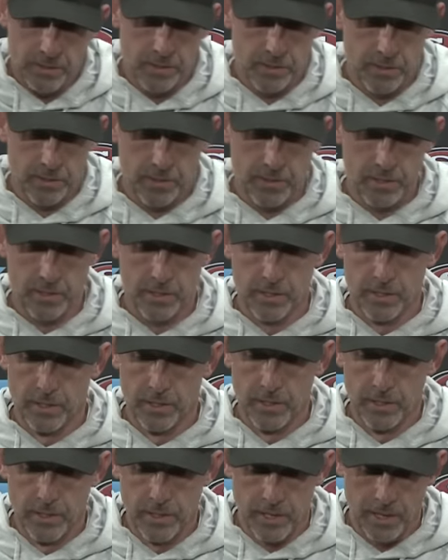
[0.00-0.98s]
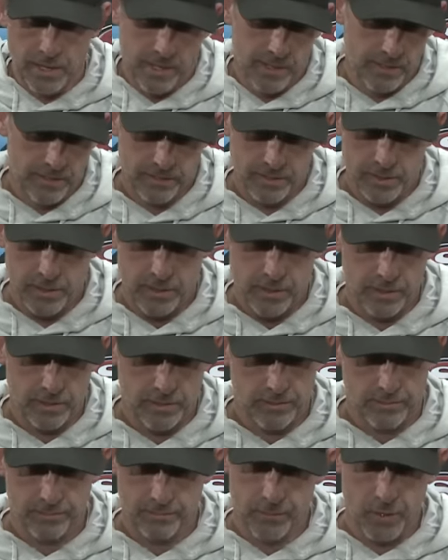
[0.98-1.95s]
So it's uh, you,
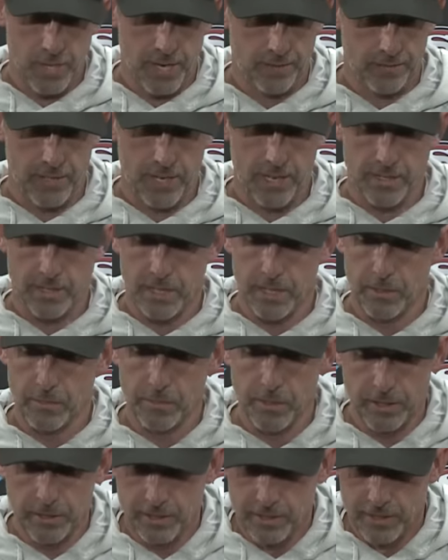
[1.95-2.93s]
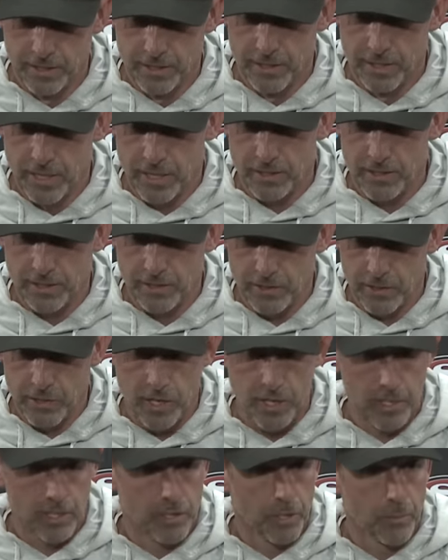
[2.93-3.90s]
would have to ask him, but I think they're
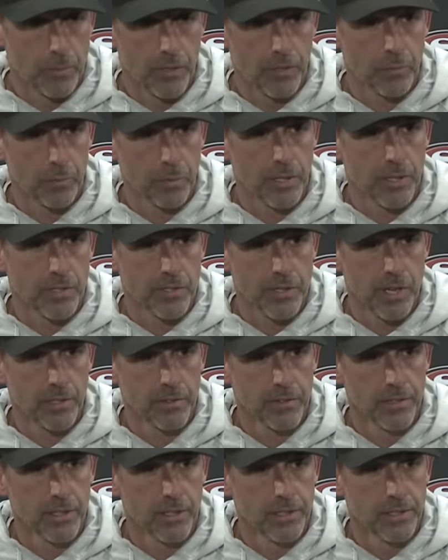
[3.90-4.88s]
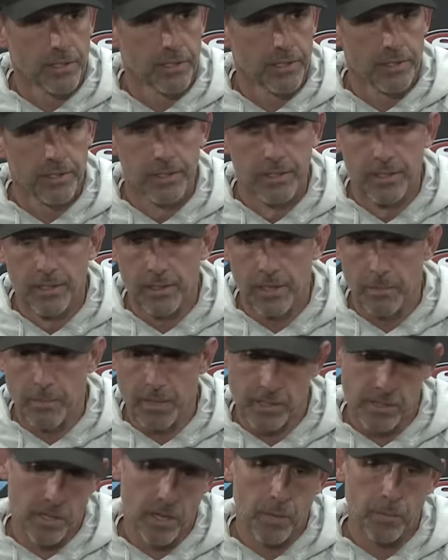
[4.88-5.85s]
trying to get their best players out there, and they
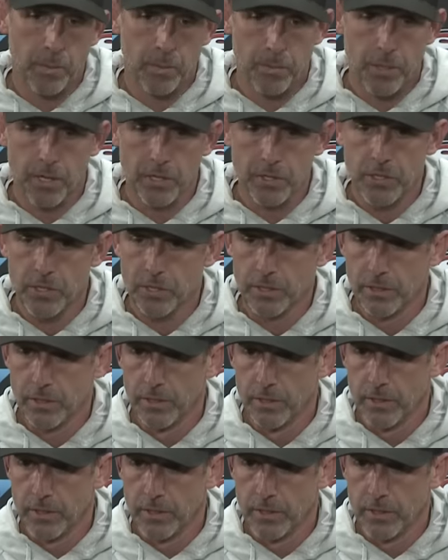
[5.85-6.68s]
mix it up a bunch.